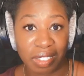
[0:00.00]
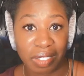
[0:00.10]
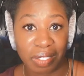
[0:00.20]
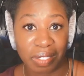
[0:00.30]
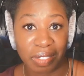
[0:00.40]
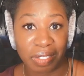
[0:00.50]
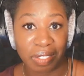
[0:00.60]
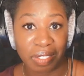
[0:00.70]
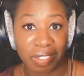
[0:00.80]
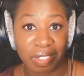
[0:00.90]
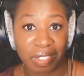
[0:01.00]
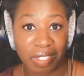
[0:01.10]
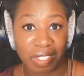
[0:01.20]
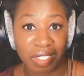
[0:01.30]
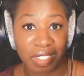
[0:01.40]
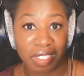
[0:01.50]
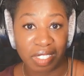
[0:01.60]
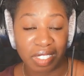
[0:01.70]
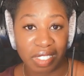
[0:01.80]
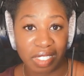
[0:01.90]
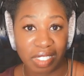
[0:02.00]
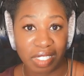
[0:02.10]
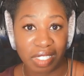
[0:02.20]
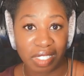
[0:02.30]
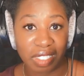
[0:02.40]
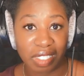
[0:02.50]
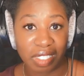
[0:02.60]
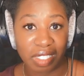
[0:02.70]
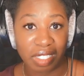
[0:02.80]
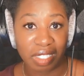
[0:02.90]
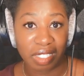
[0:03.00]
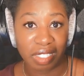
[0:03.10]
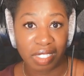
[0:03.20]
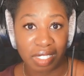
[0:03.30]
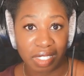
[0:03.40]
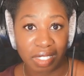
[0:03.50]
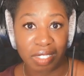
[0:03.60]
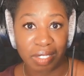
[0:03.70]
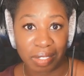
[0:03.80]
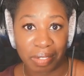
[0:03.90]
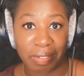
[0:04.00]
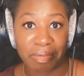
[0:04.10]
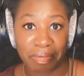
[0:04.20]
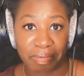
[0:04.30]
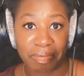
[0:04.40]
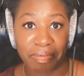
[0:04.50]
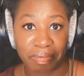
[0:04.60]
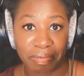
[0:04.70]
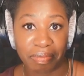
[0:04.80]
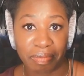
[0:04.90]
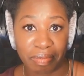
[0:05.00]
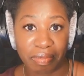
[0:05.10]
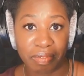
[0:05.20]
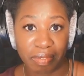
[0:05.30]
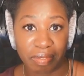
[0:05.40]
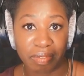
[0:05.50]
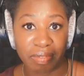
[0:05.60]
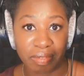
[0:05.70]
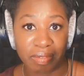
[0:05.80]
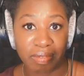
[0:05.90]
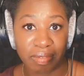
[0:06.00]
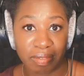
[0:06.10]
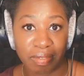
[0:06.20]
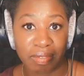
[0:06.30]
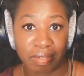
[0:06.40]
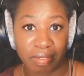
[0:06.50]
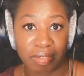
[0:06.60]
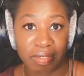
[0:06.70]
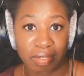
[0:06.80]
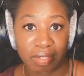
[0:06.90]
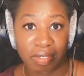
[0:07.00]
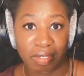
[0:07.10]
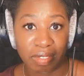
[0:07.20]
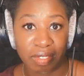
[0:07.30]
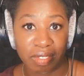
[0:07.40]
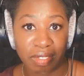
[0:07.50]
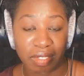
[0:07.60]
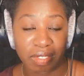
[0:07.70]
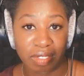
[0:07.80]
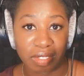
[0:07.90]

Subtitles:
(not speaking)